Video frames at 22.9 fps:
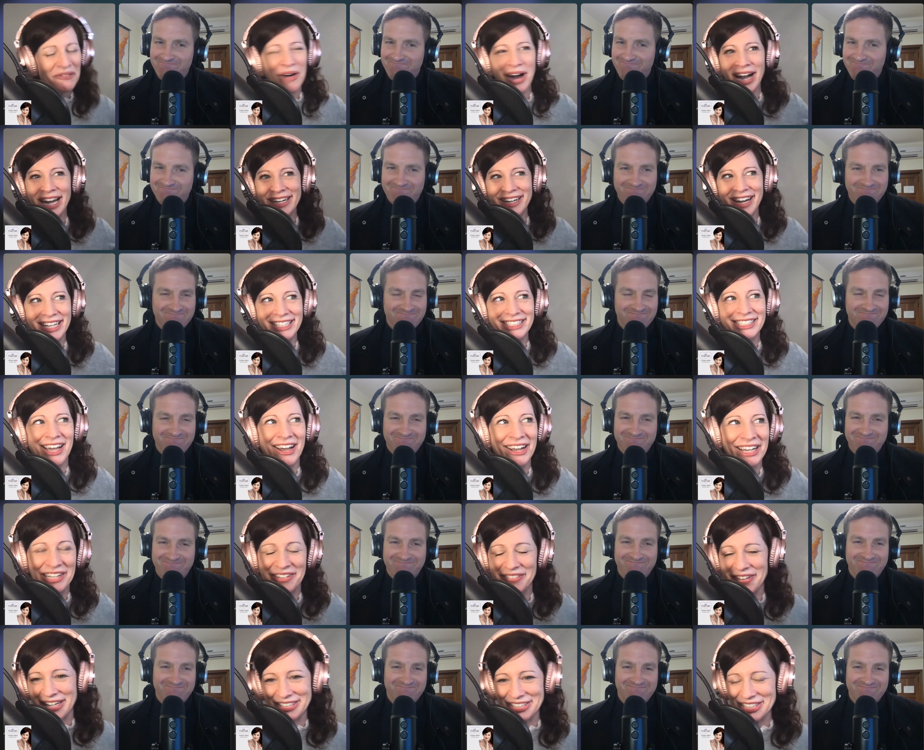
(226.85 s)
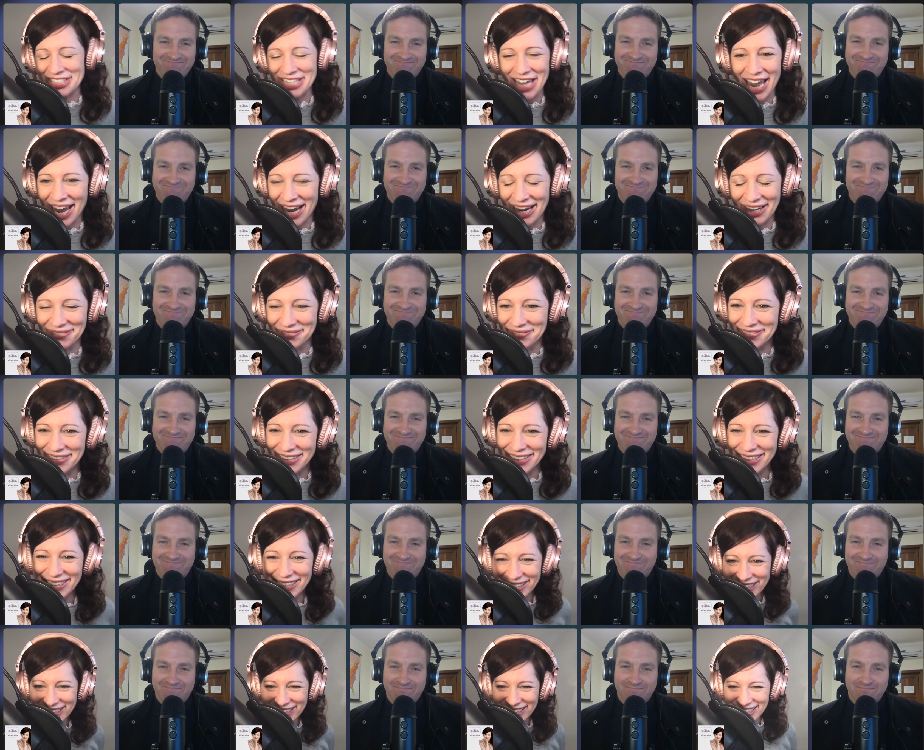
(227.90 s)
Speaker 1: why not talk about shame
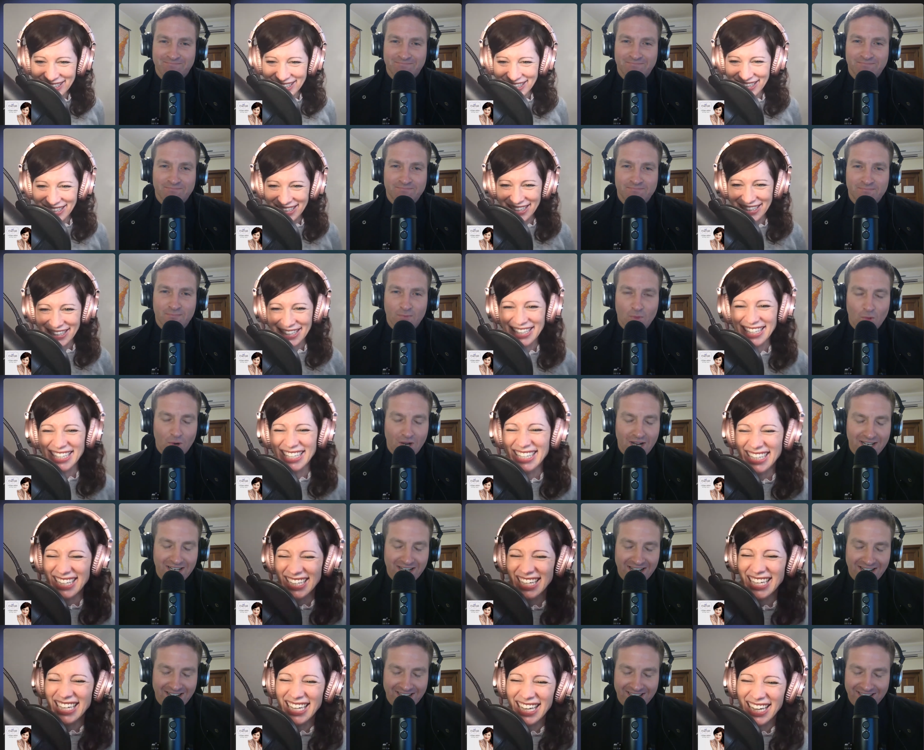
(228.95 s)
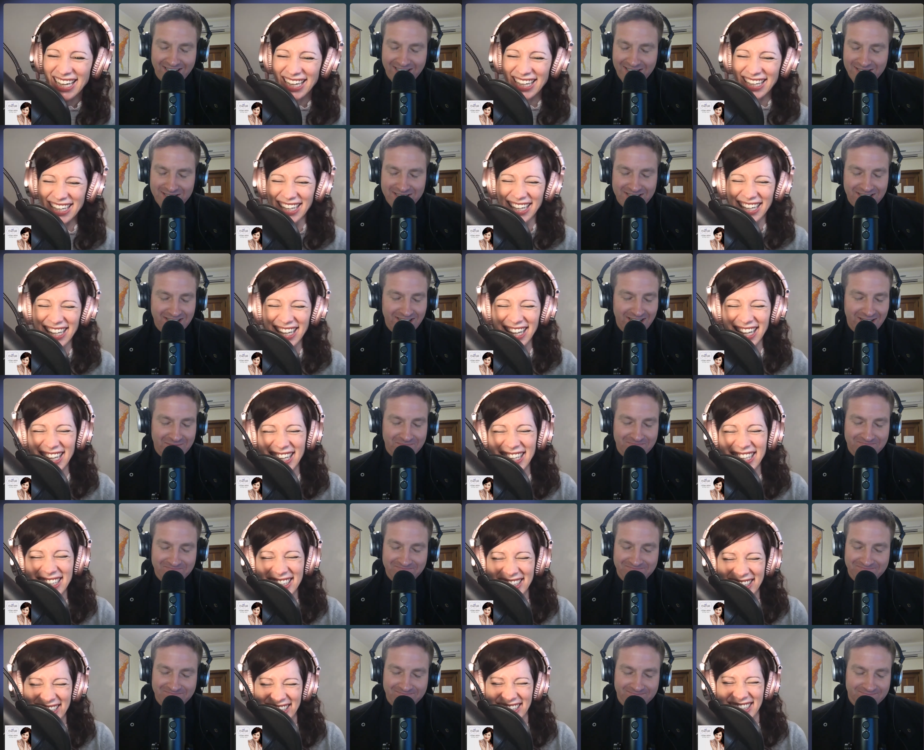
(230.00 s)
Speaker 2: why not let's yeah
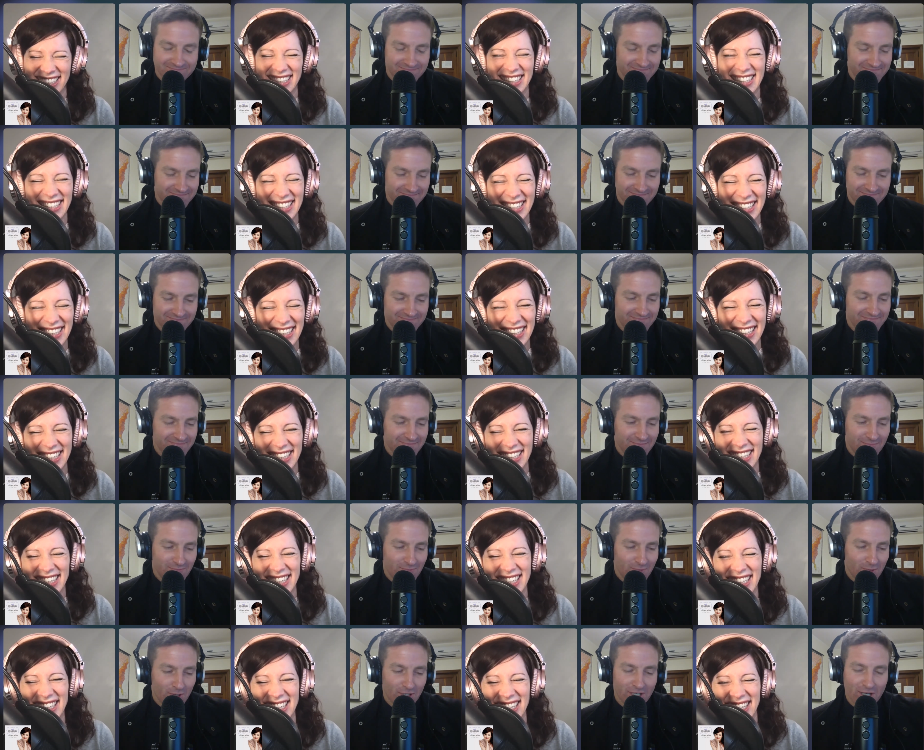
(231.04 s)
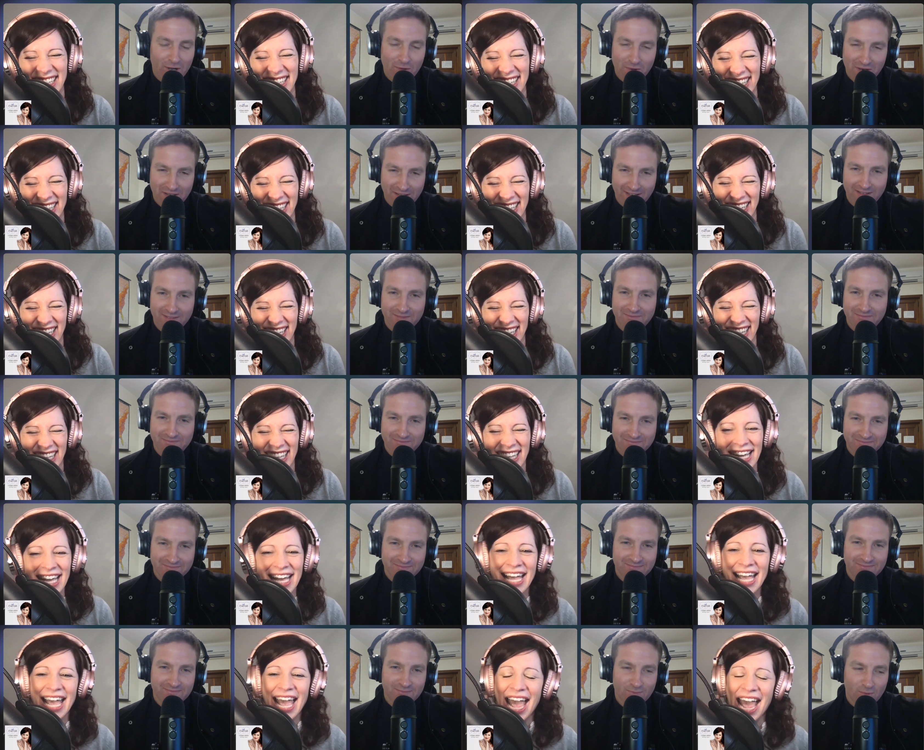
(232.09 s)
we're going there
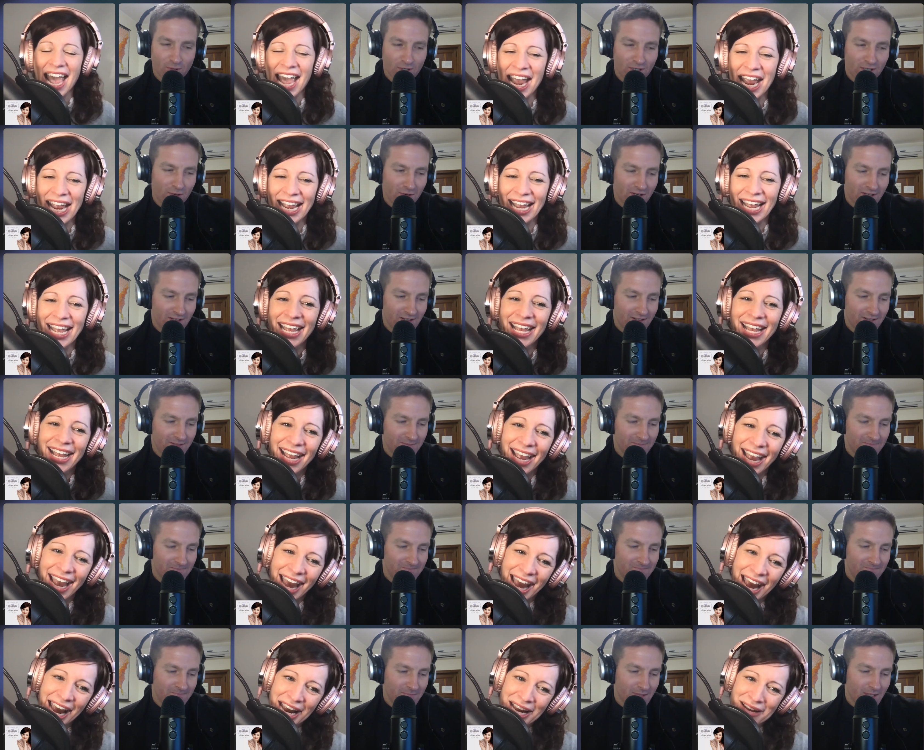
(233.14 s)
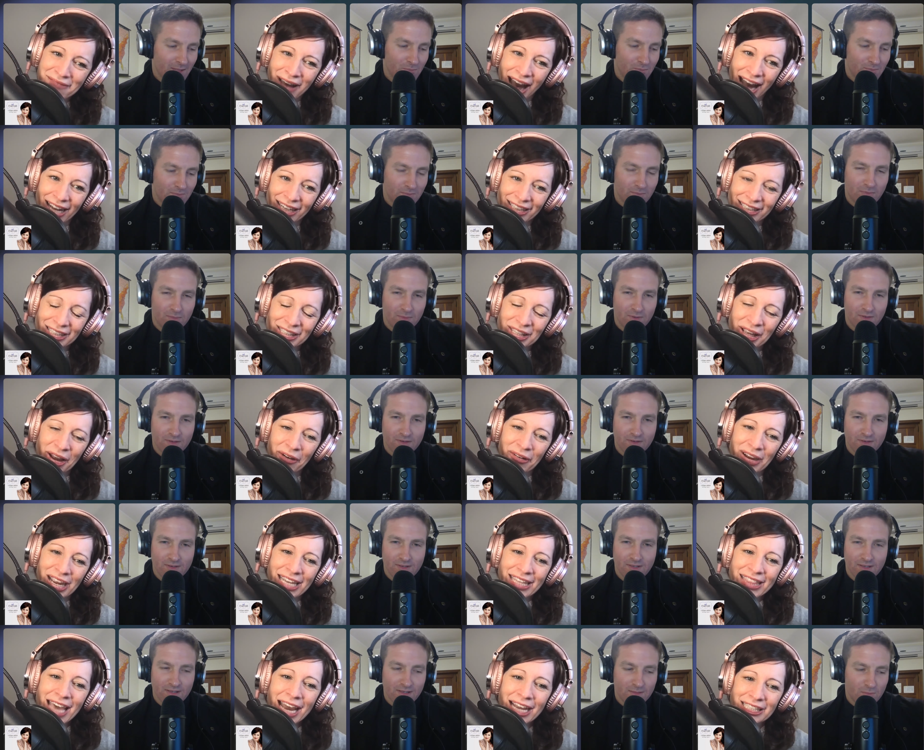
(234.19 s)
for going there.
Speaker 1: Amen. So, in
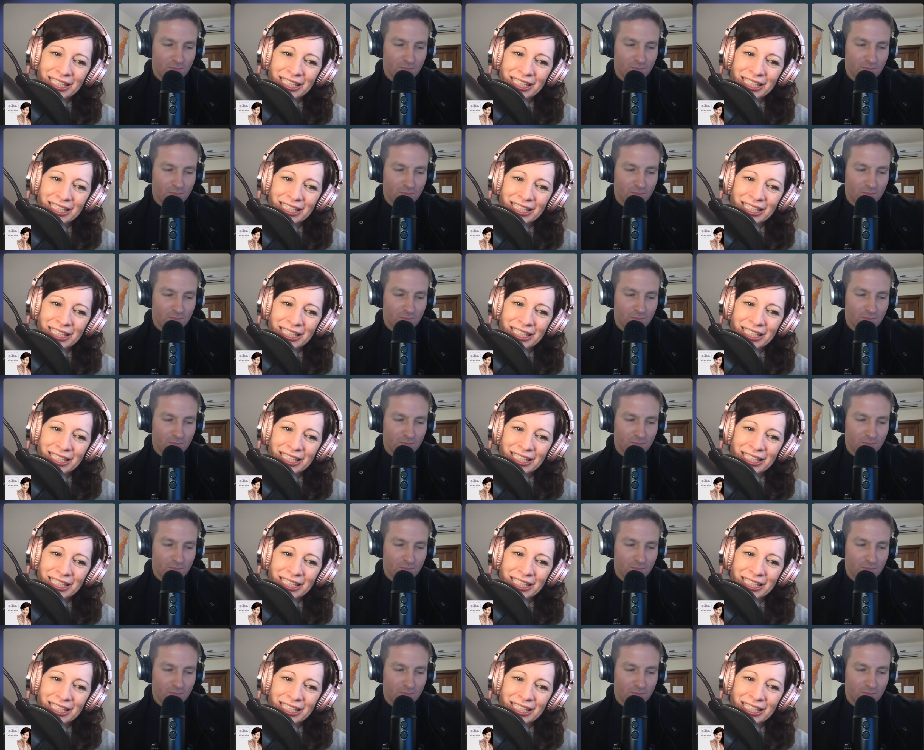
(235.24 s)
that